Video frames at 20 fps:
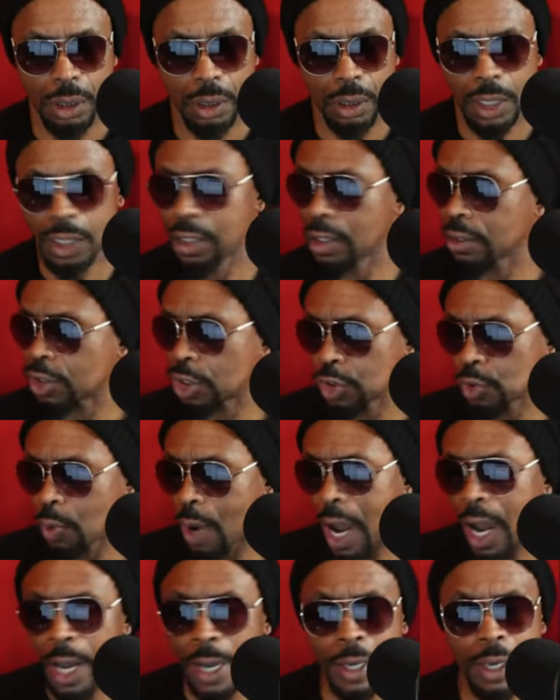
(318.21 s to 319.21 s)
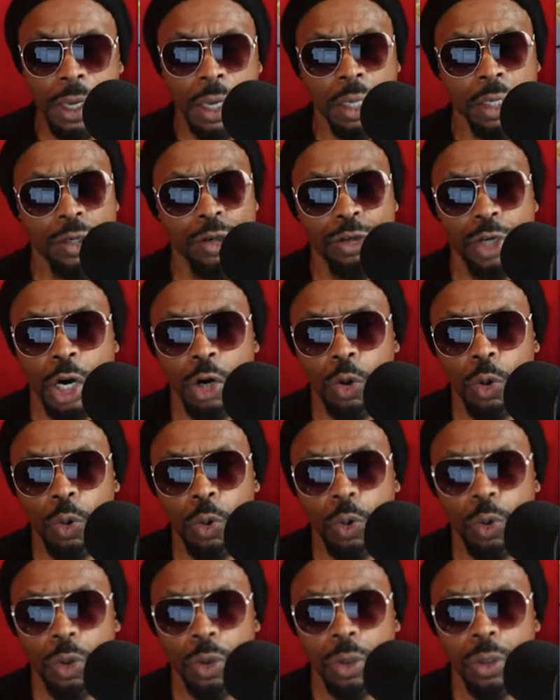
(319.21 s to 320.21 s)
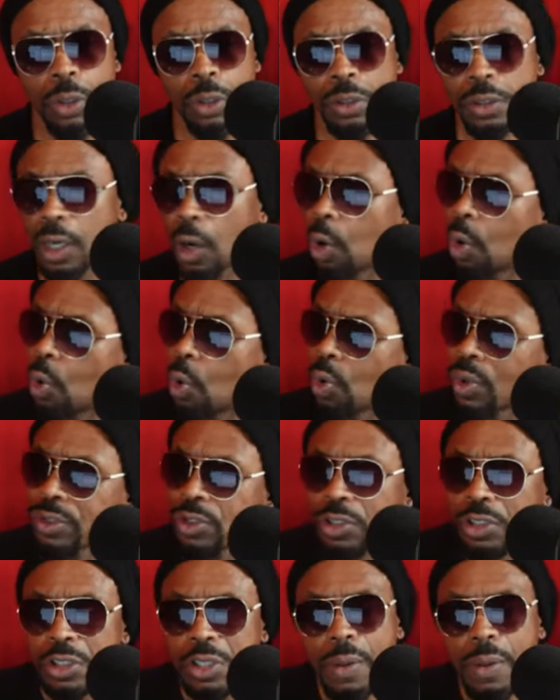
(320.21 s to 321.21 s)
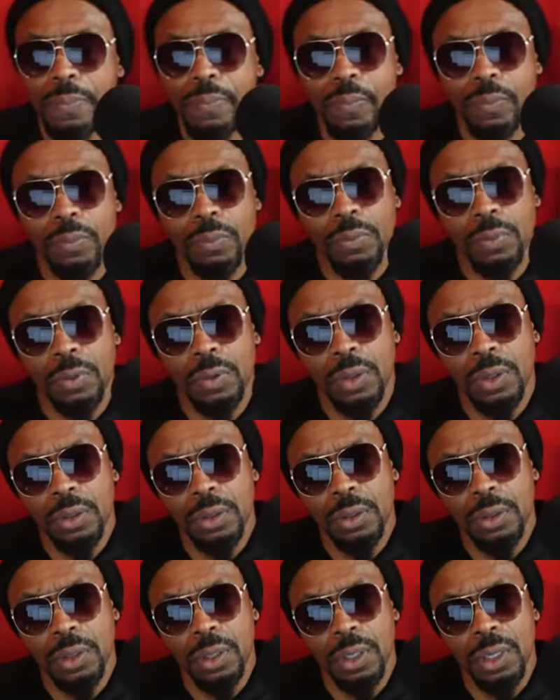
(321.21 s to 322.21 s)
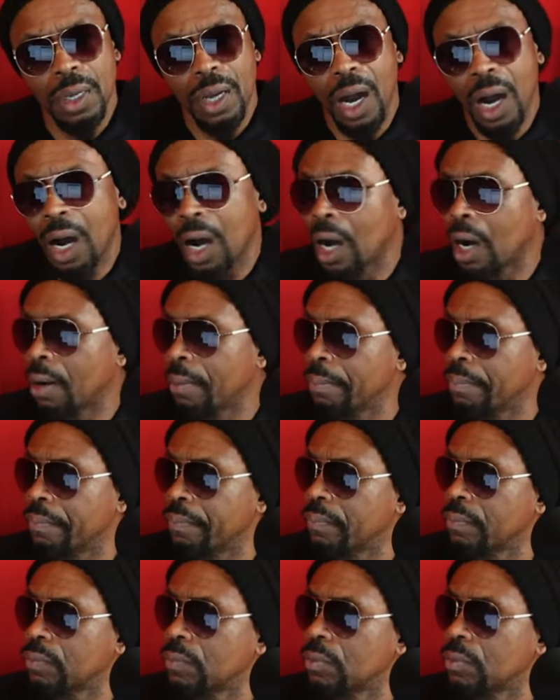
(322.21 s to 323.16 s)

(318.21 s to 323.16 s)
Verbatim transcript: And this is why, you know, on, on some um,